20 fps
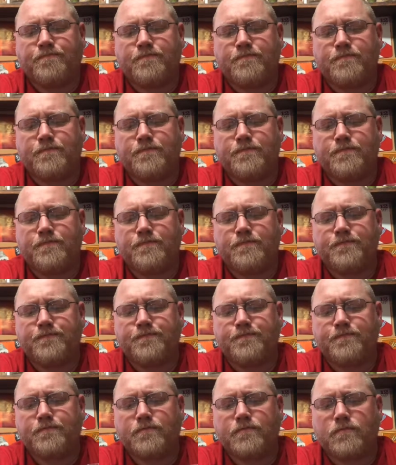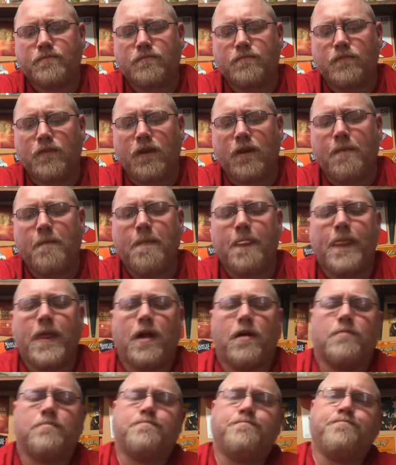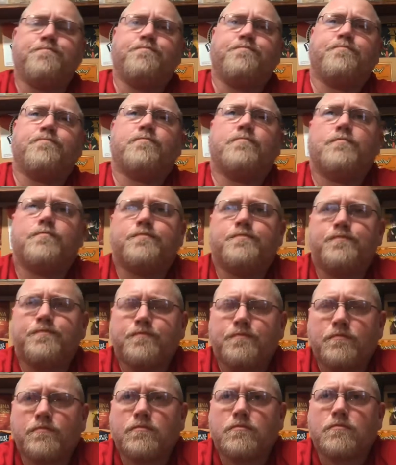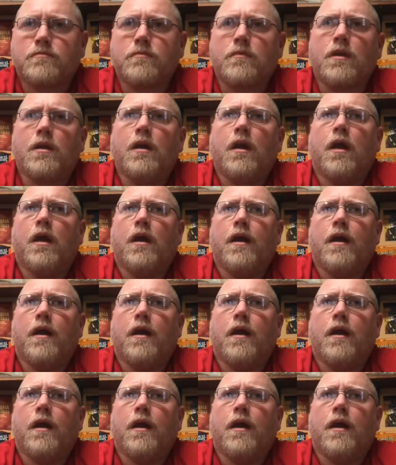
Nothing is said.